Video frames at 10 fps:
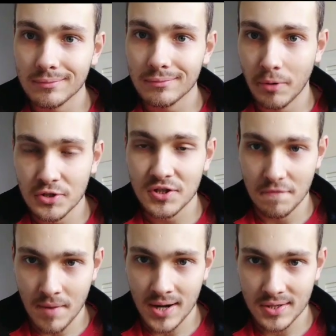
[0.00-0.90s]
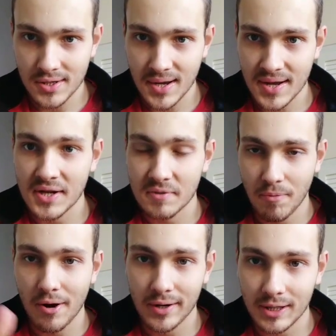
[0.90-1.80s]
positive mindset and
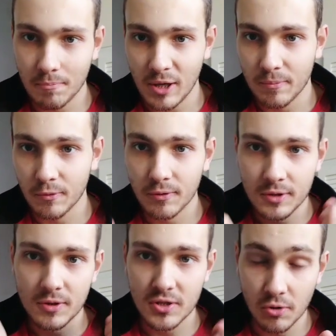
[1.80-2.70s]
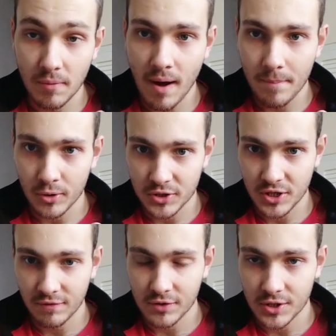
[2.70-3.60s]
inspiring other people. It's all about
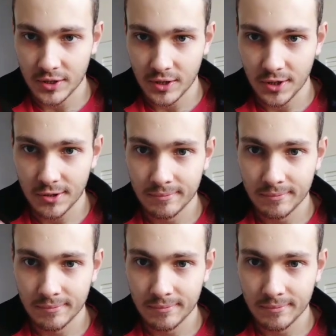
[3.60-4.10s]
positivity, you know.